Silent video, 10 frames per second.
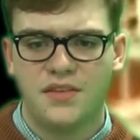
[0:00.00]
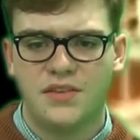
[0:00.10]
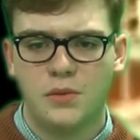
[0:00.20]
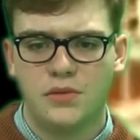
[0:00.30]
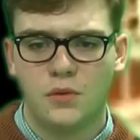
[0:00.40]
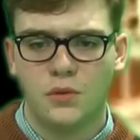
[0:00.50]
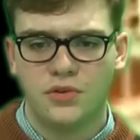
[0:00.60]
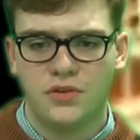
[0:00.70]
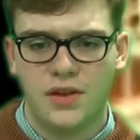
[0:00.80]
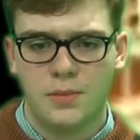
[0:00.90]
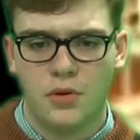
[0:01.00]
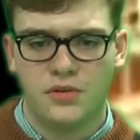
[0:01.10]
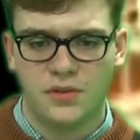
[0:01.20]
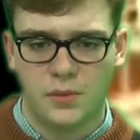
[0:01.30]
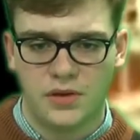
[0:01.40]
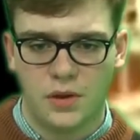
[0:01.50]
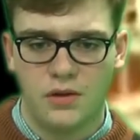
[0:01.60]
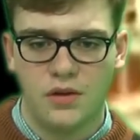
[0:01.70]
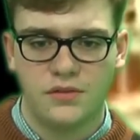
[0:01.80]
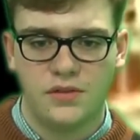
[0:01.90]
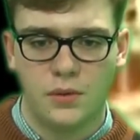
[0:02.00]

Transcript: that she was cautiously approaching the window alerts